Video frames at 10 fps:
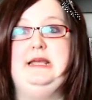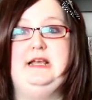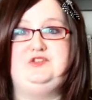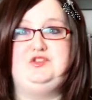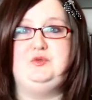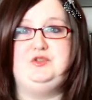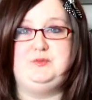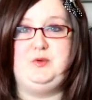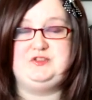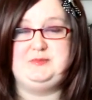as soon as you
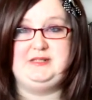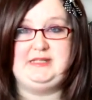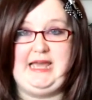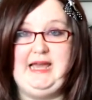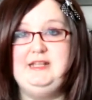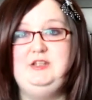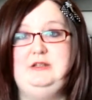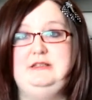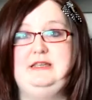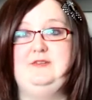possibly can. You
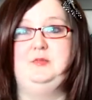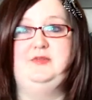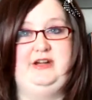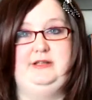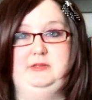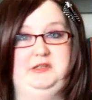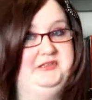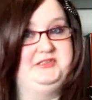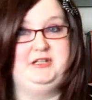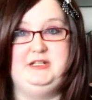need to give them a viable
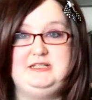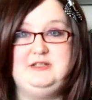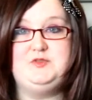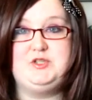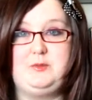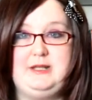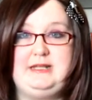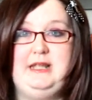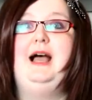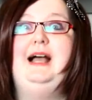alternative to
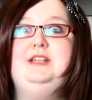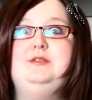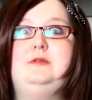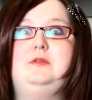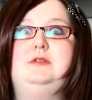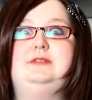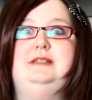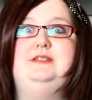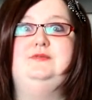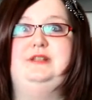it. And you, of course,
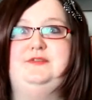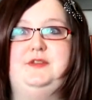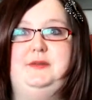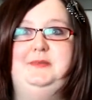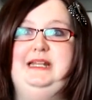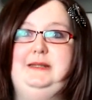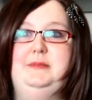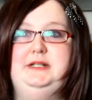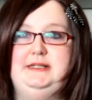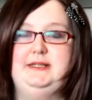need to refund them any
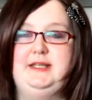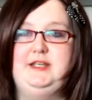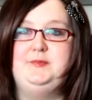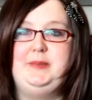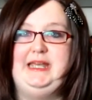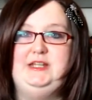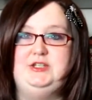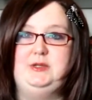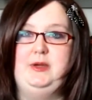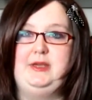money that they've paid
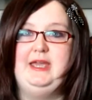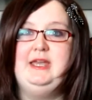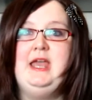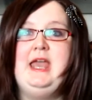you, okay?